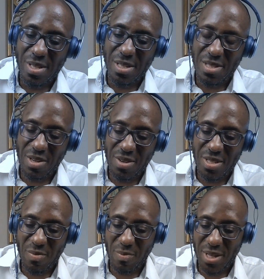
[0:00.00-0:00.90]

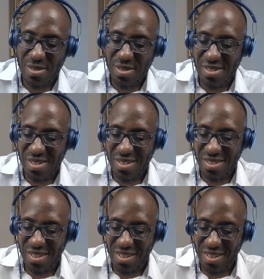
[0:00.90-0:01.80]
Integrative Medicine Center
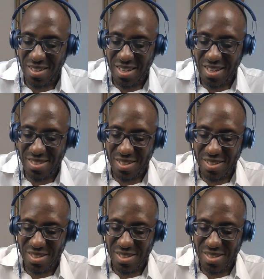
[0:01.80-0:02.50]
in Connecticut